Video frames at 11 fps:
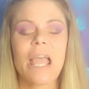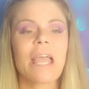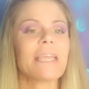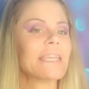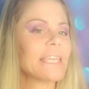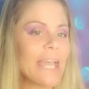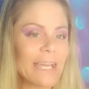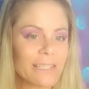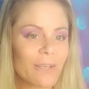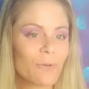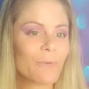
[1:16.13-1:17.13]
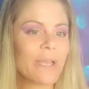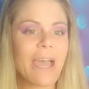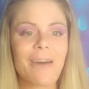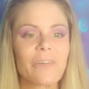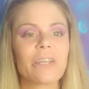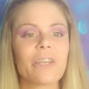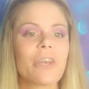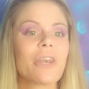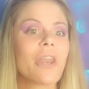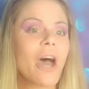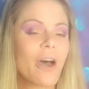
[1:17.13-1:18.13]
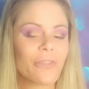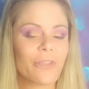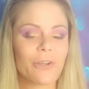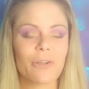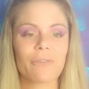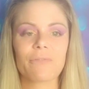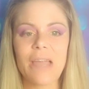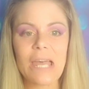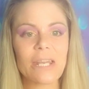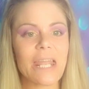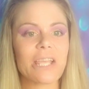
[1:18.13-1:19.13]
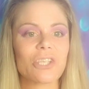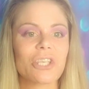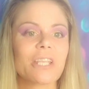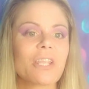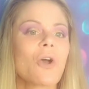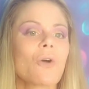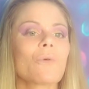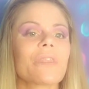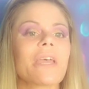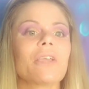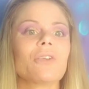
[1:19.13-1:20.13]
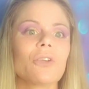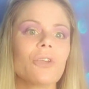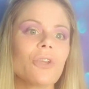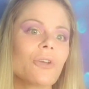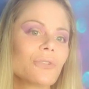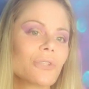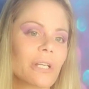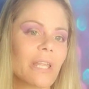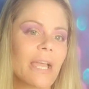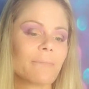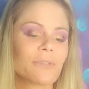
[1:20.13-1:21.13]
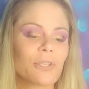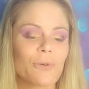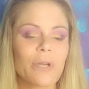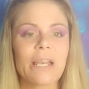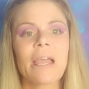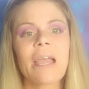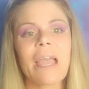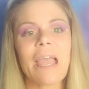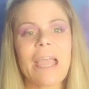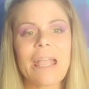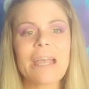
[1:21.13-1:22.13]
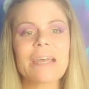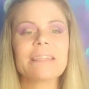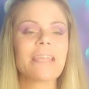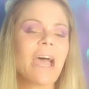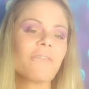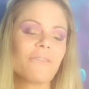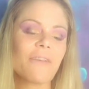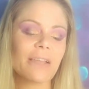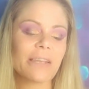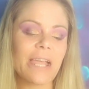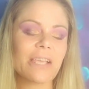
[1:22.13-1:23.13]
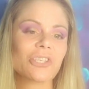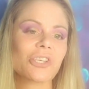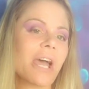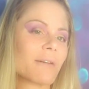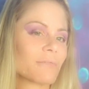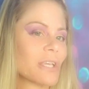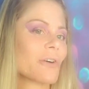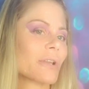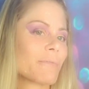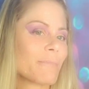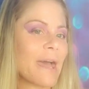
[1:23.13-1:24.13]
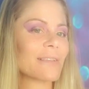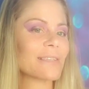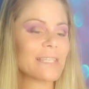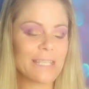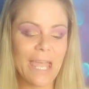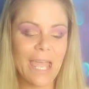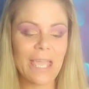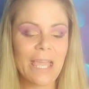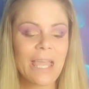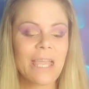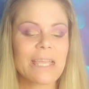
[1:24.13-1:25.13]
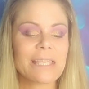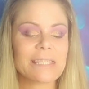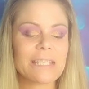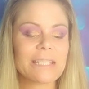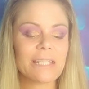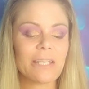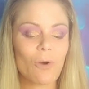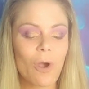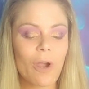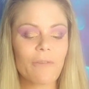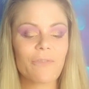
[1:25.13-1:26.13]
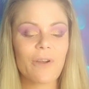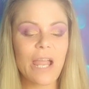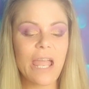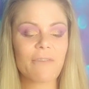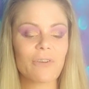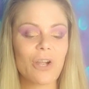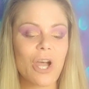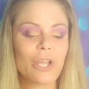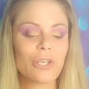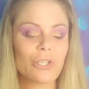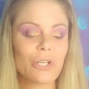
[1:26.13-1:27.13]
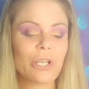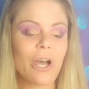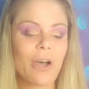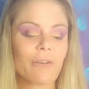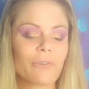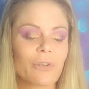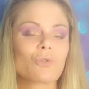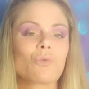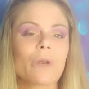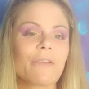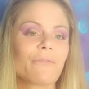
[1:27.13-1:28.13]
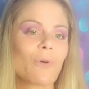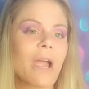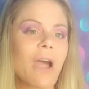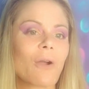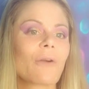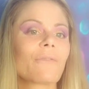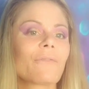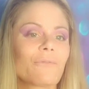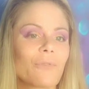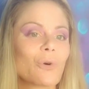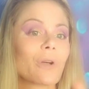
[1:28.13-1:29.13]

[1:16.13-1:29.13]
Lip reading: Yet we have another foundation with a huge claim to it, and that foundation I'm talking about today is the Dior Forever Undercover 24-Hour Full